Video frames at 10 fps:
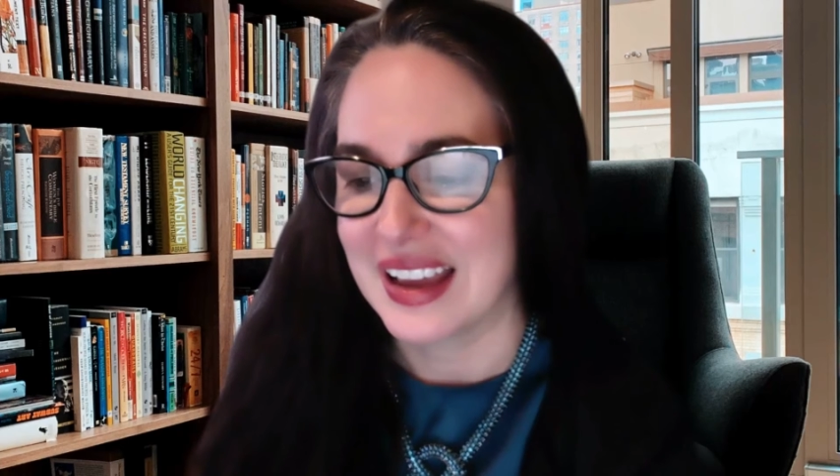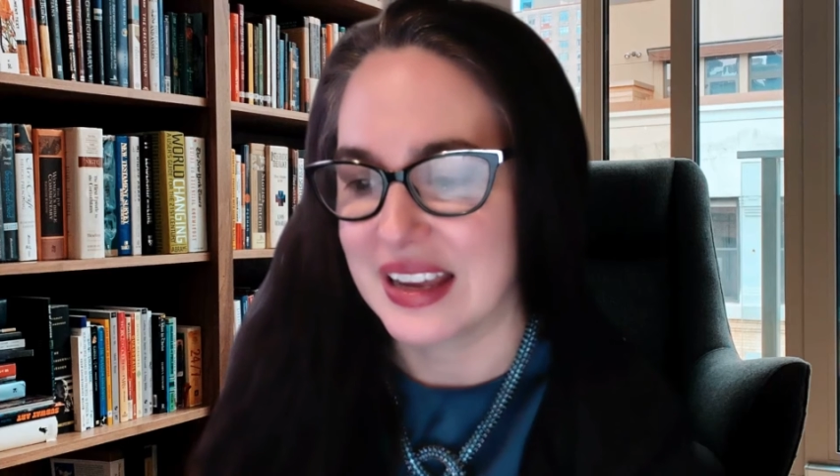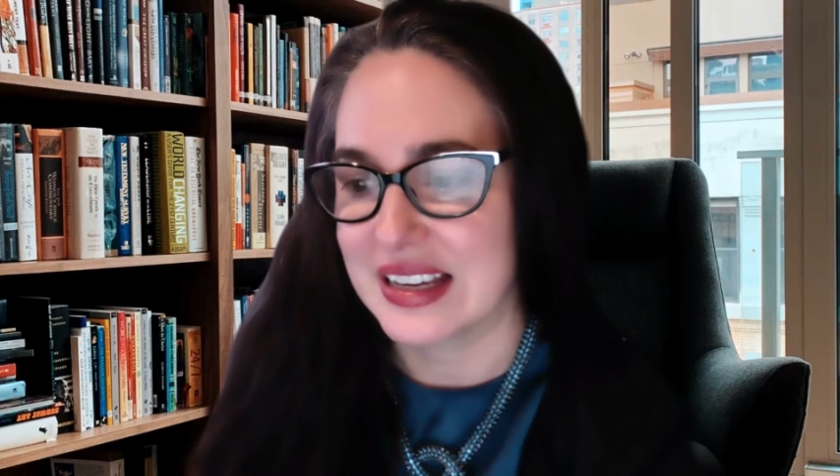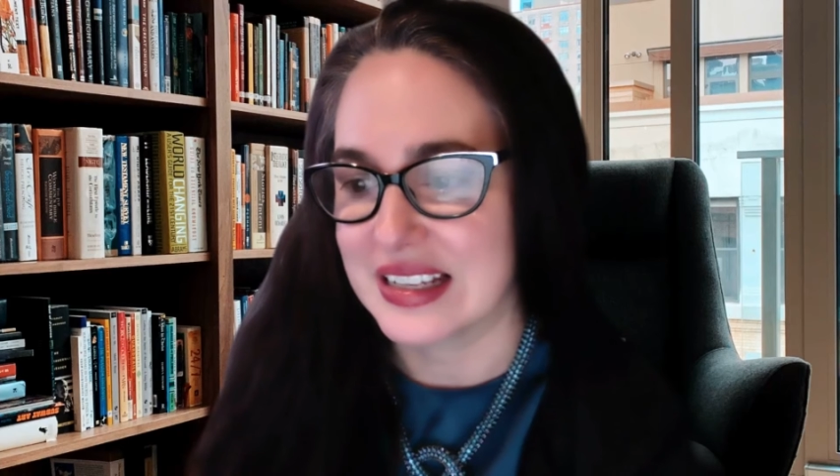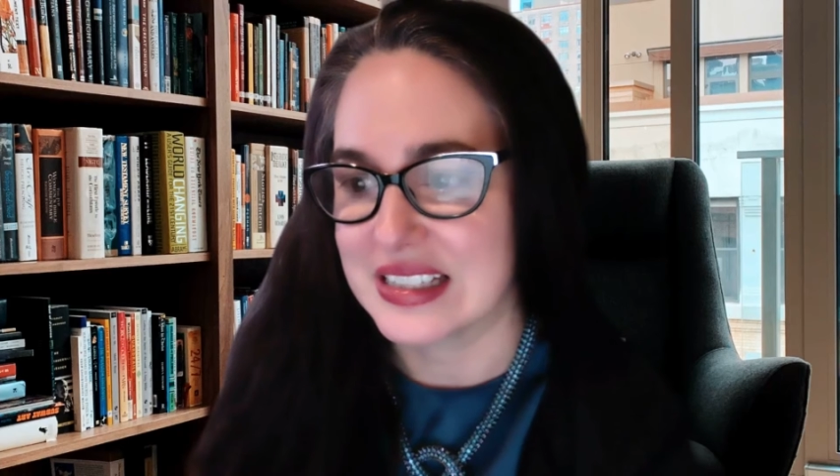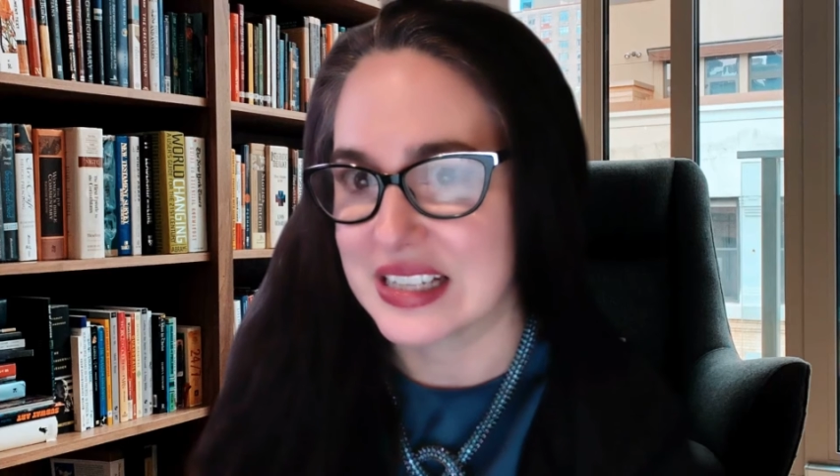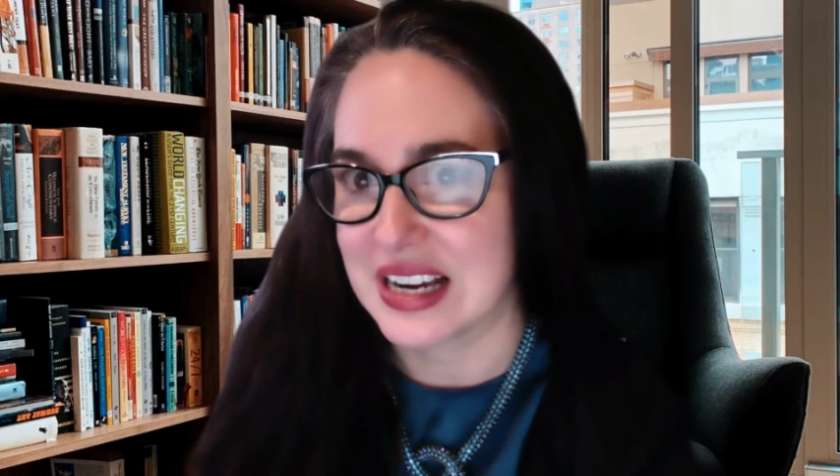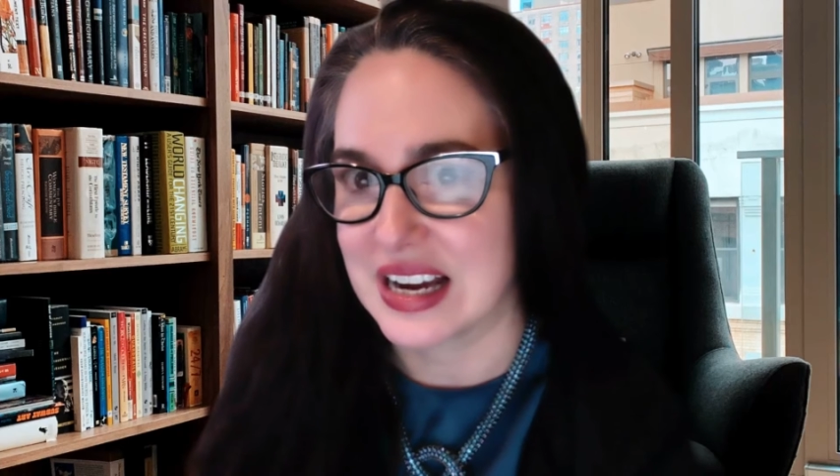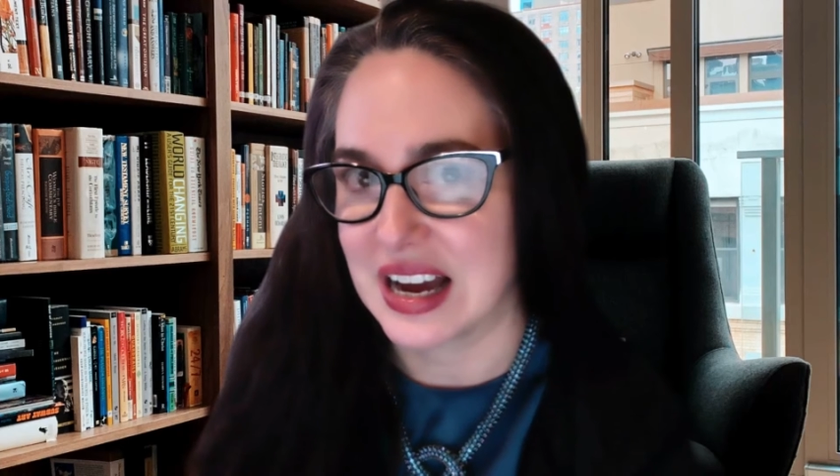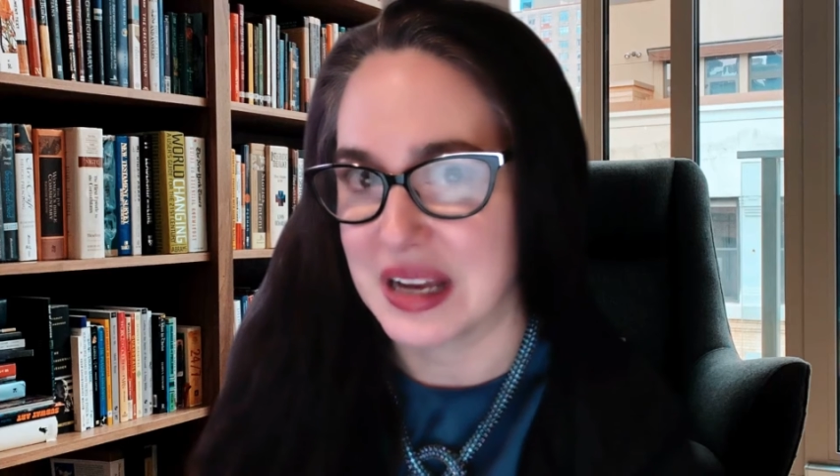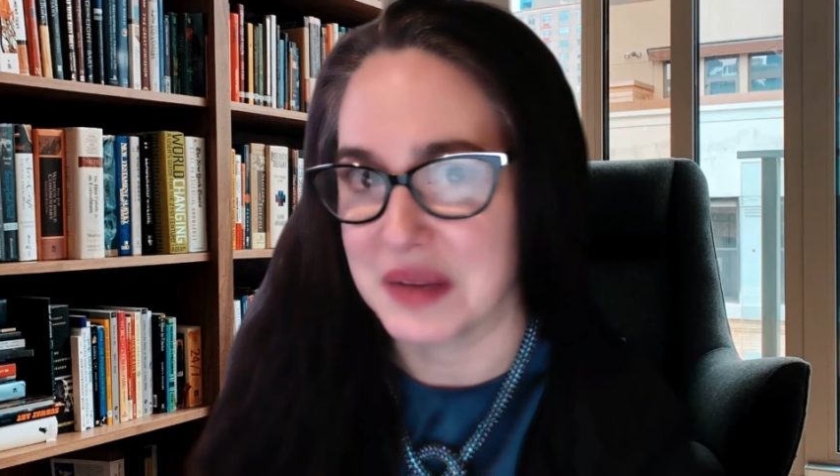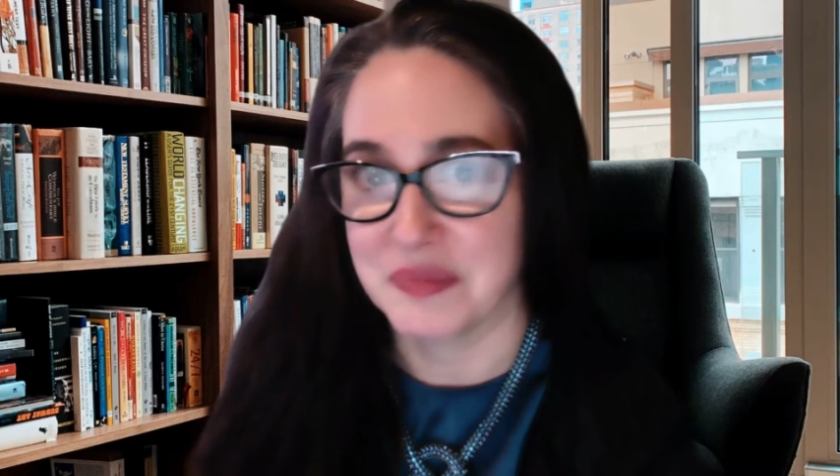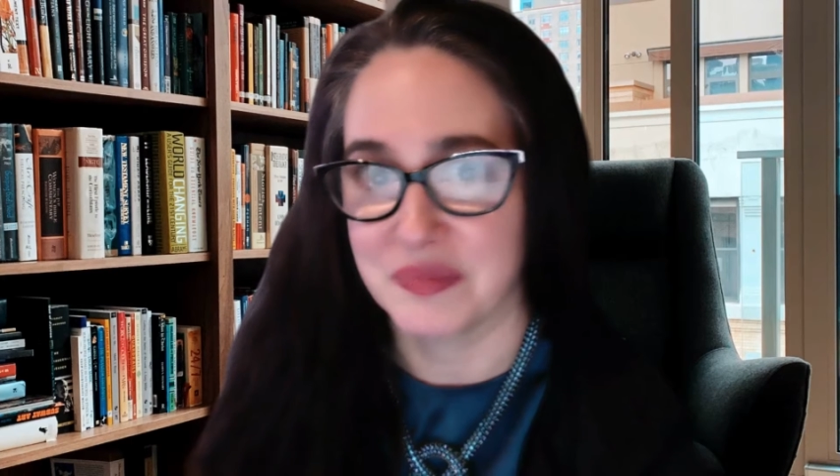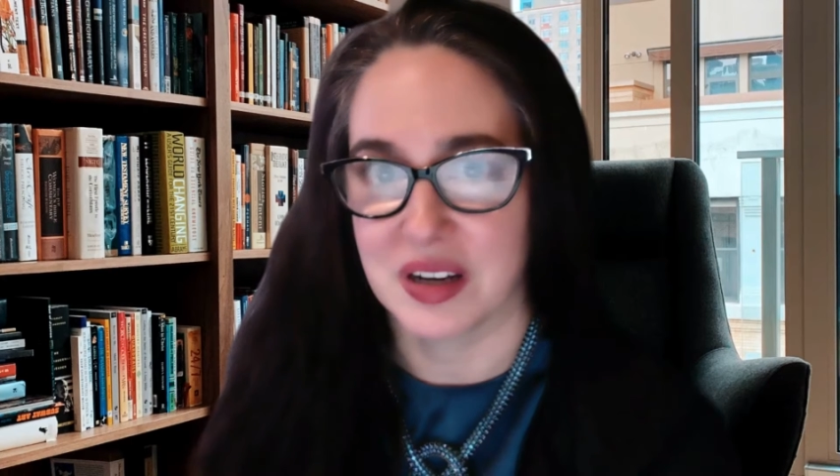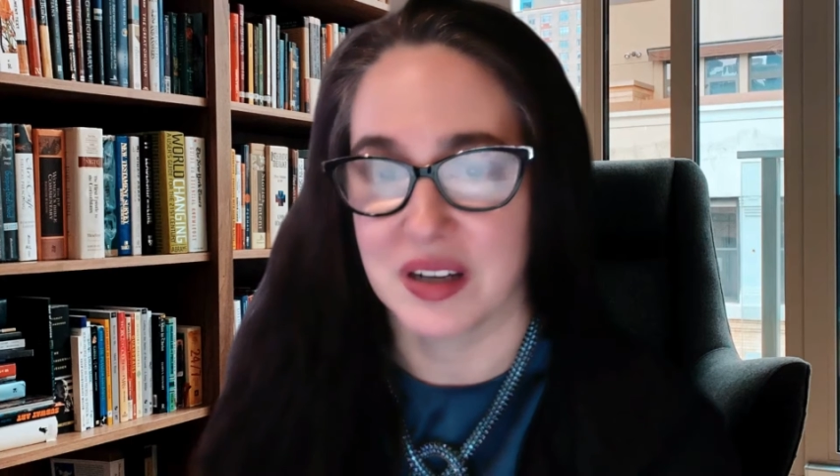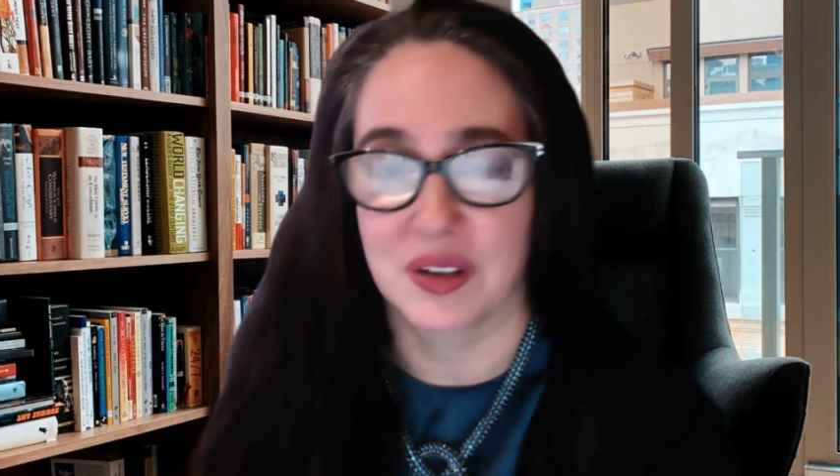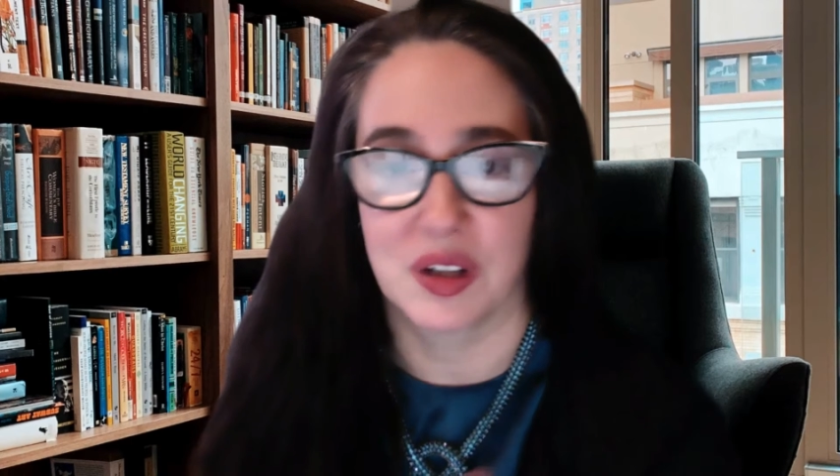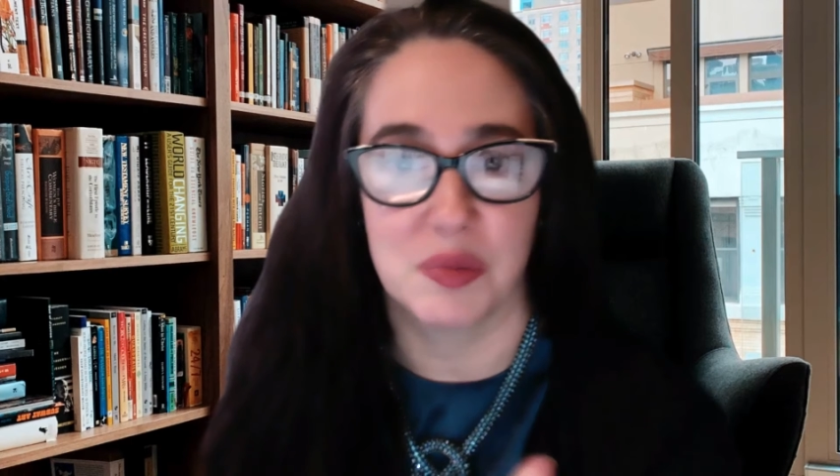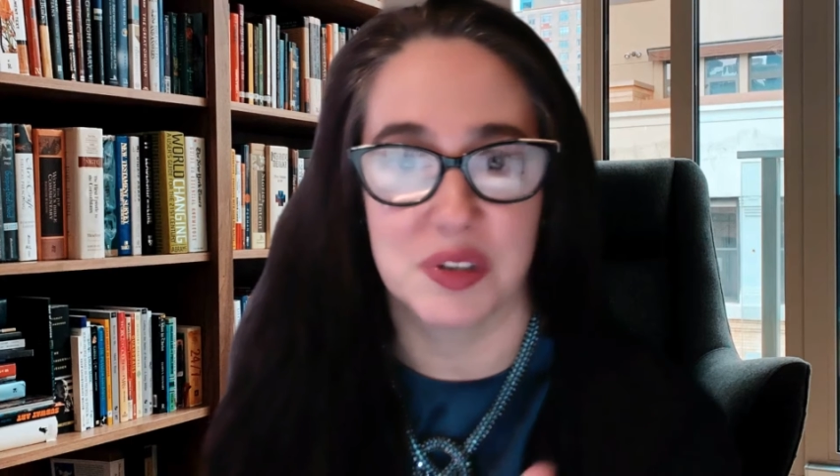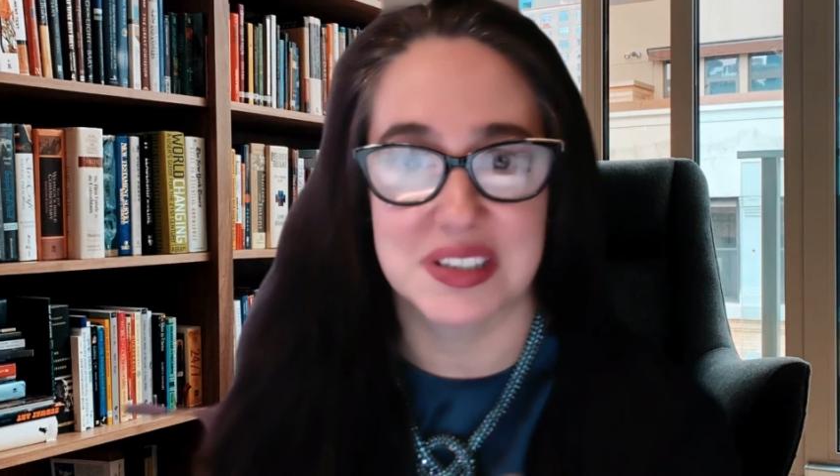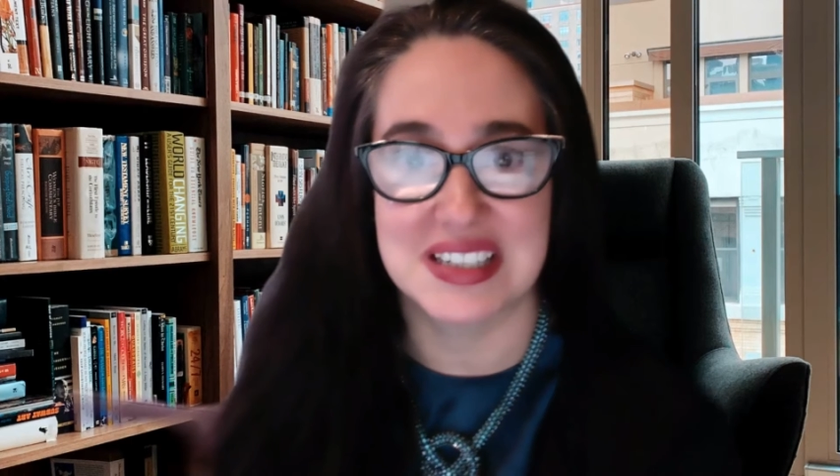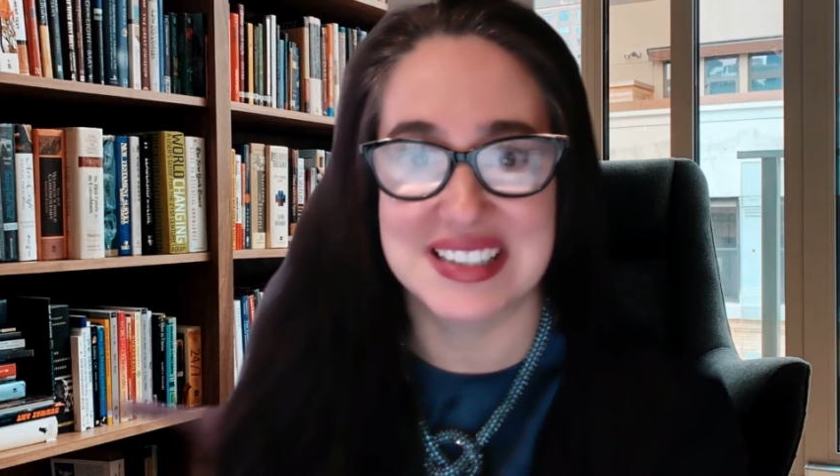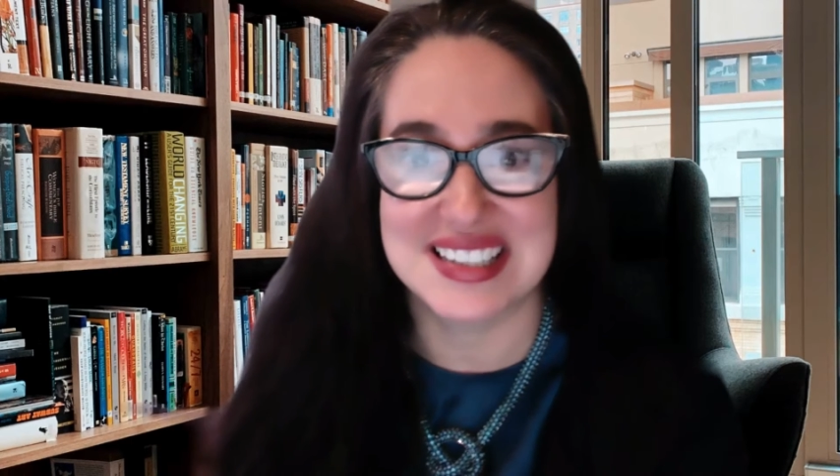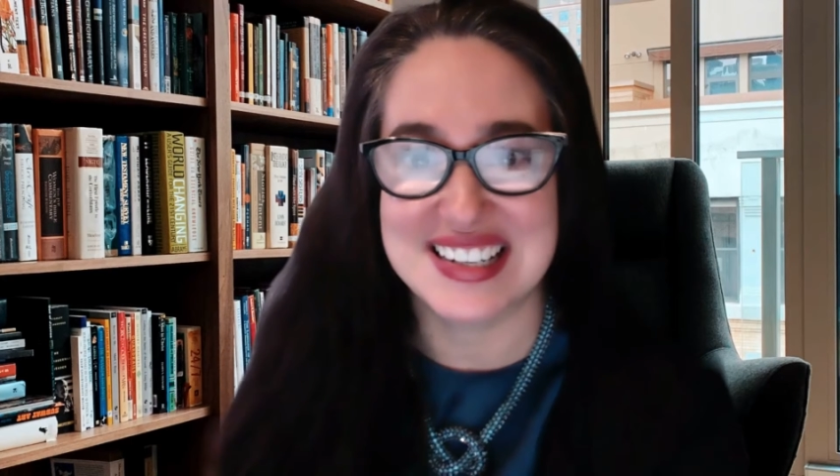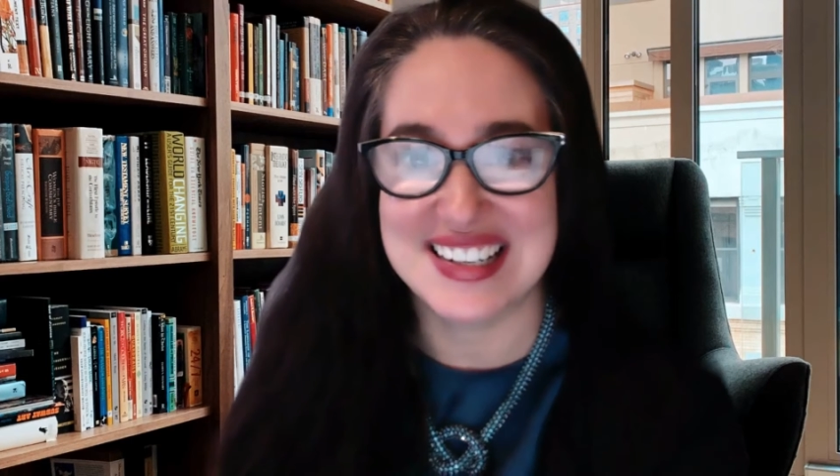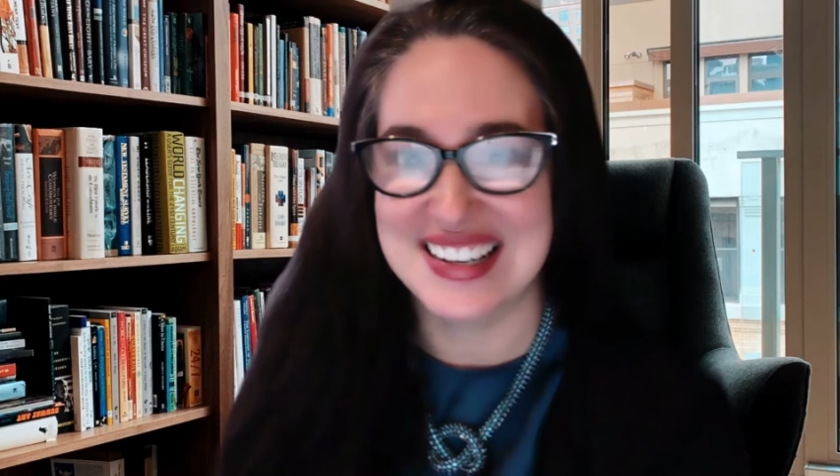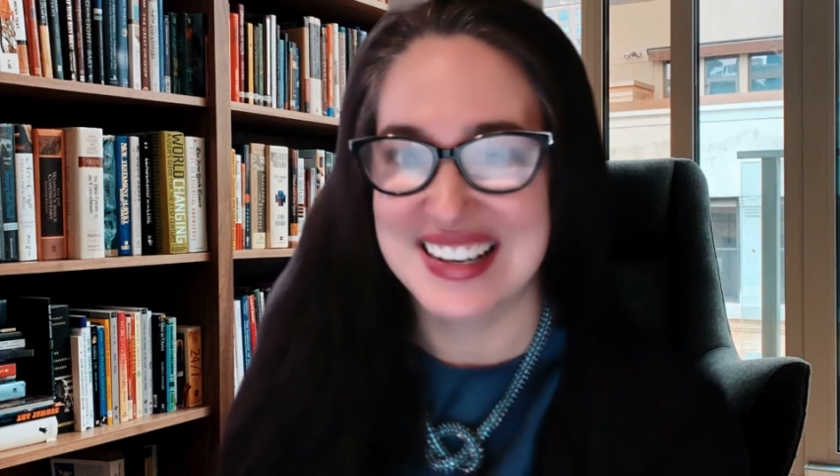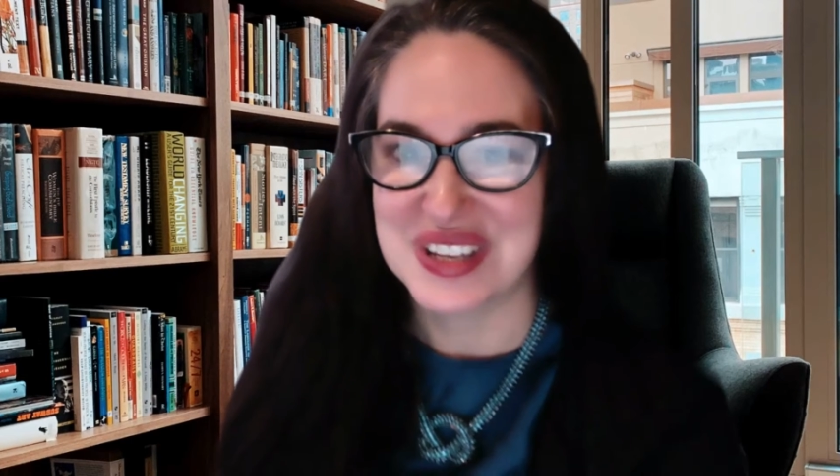And uh, I'm a global citizen.